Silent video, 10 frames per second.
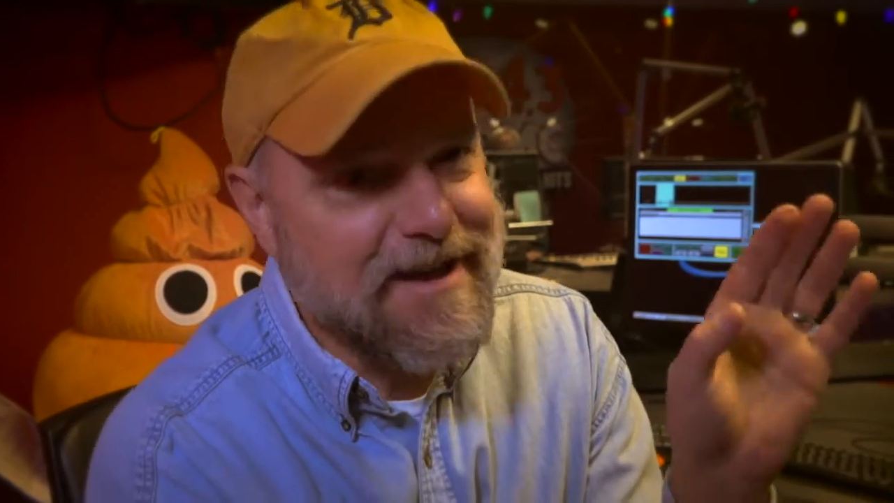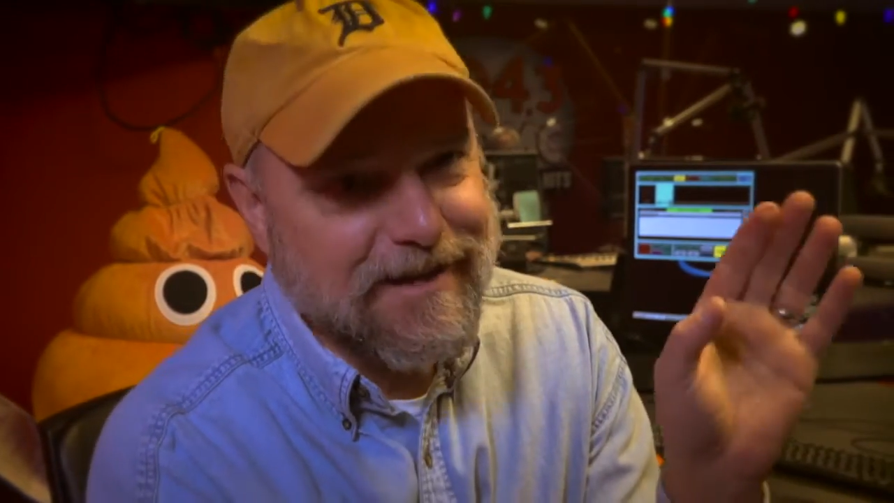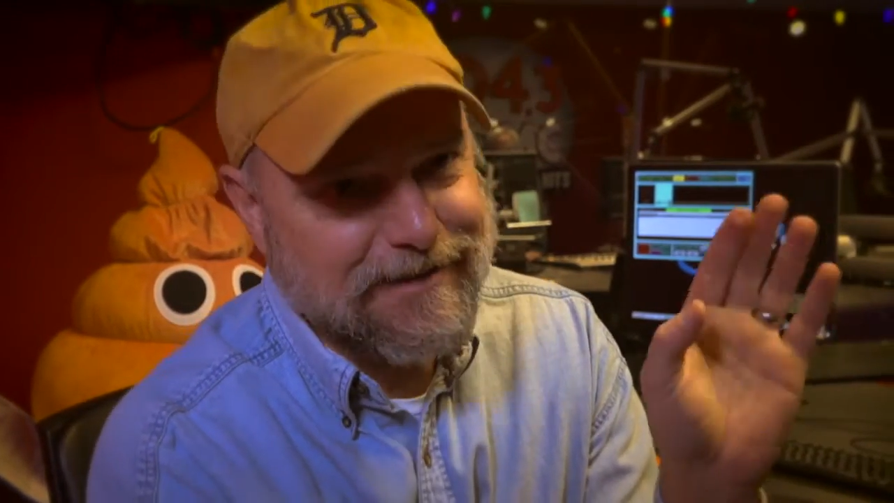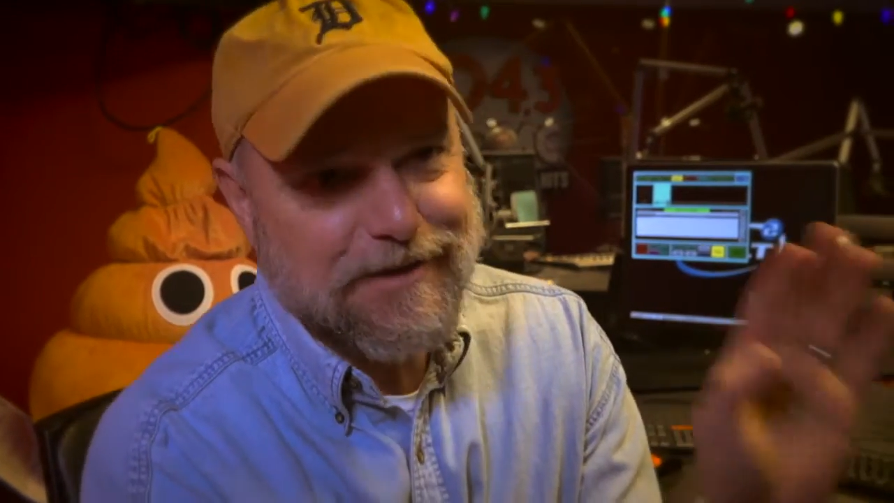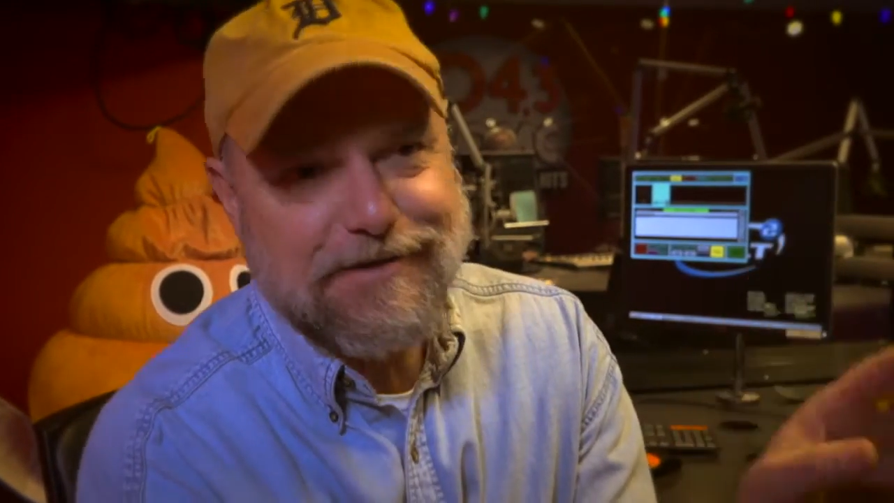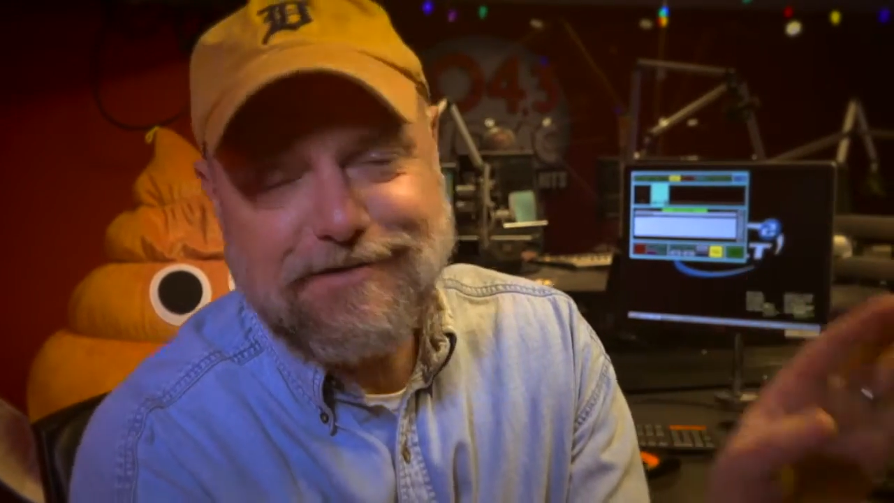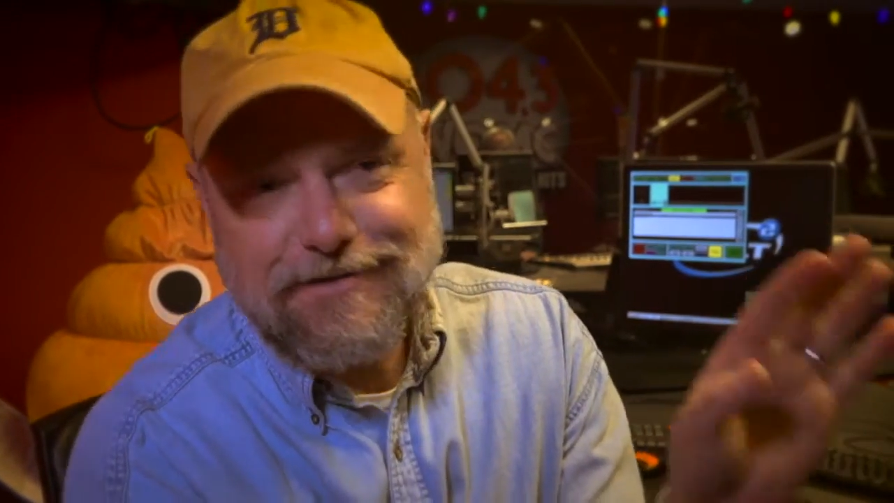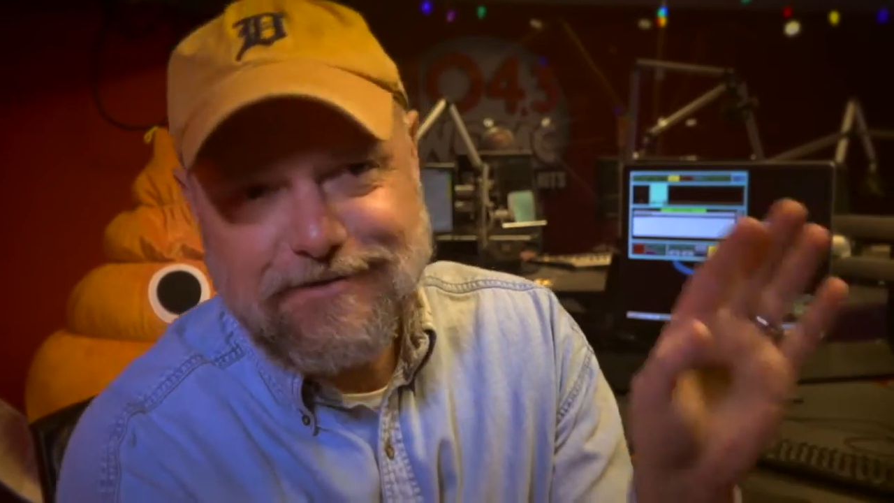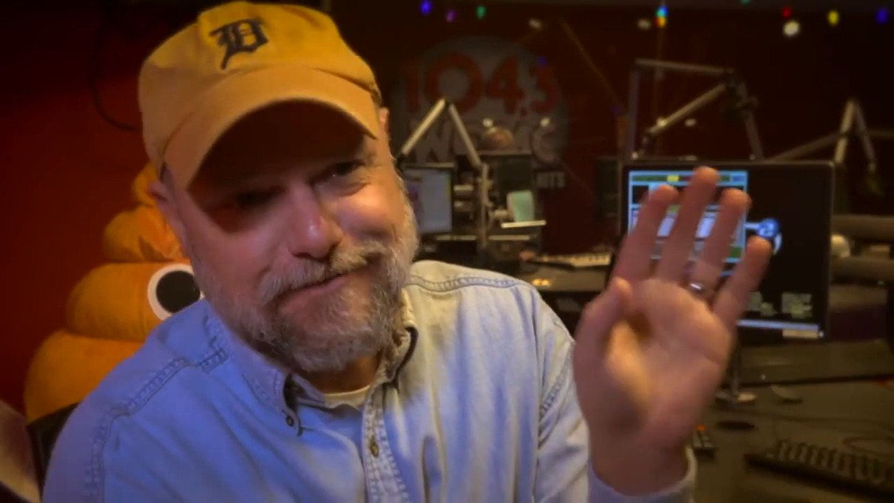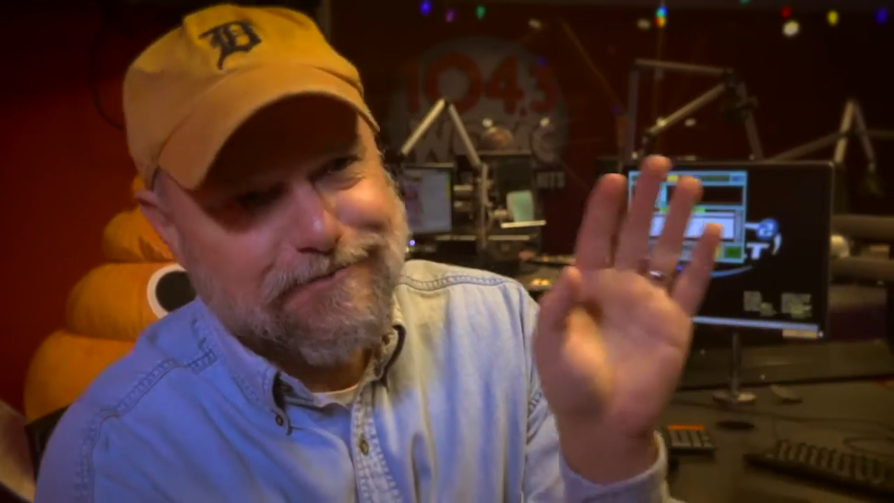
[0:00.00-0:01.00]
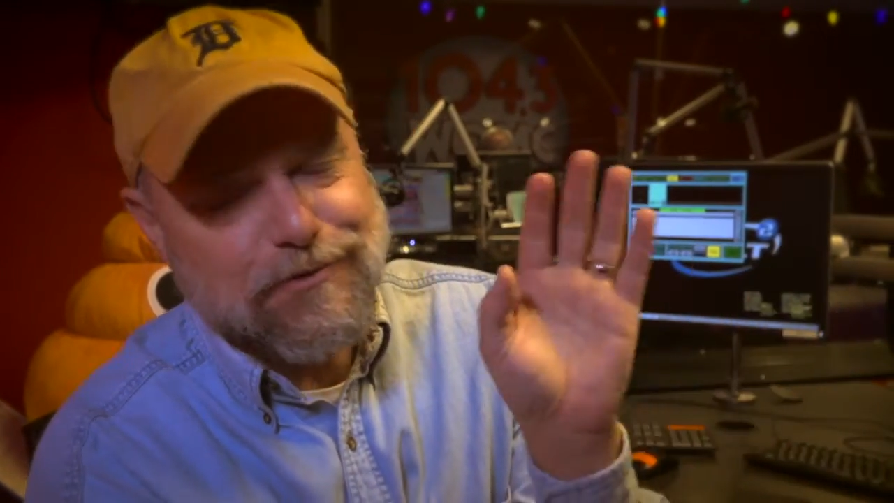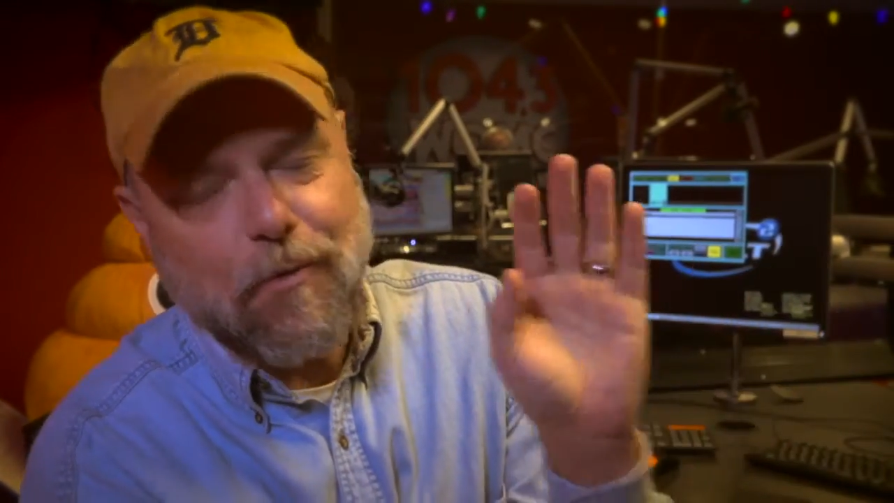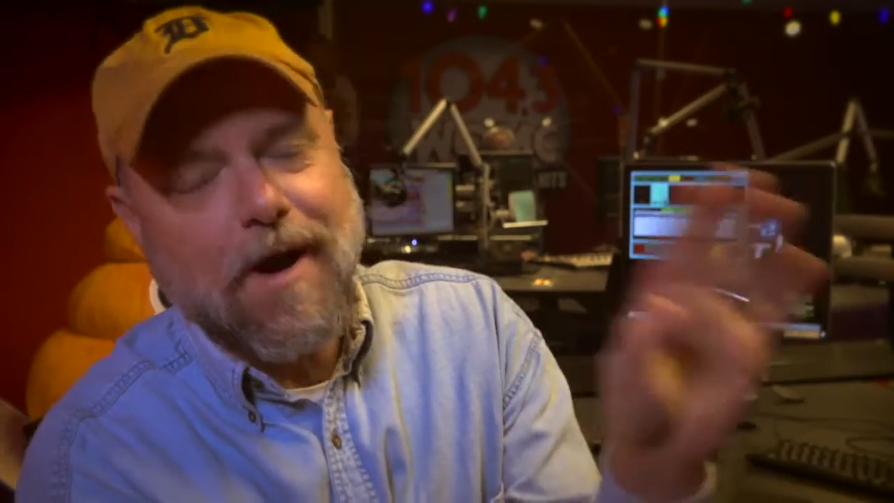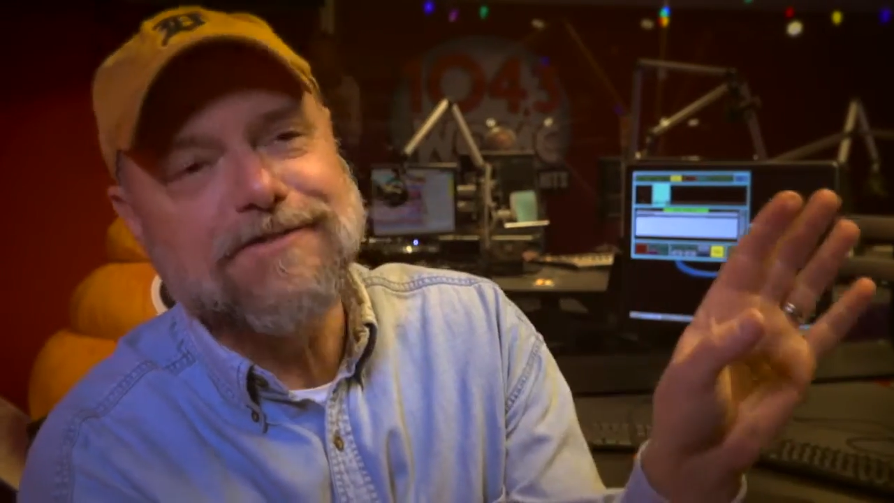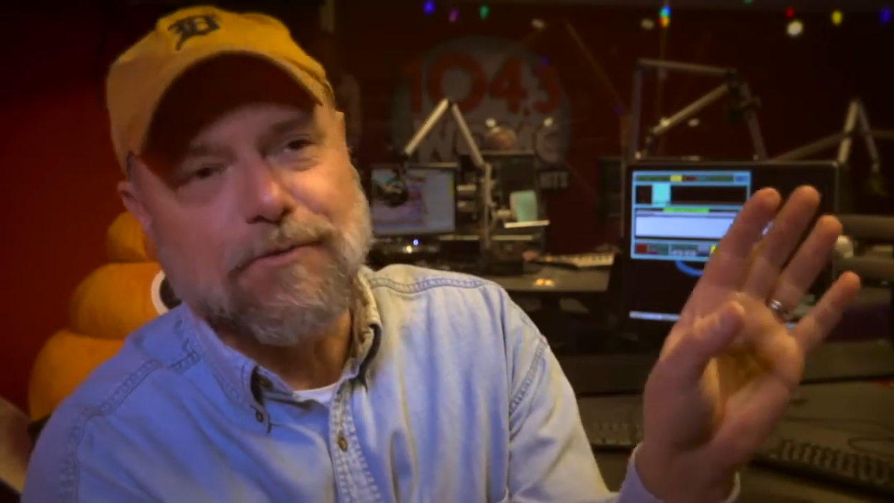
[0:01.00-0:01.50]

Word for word: At least twice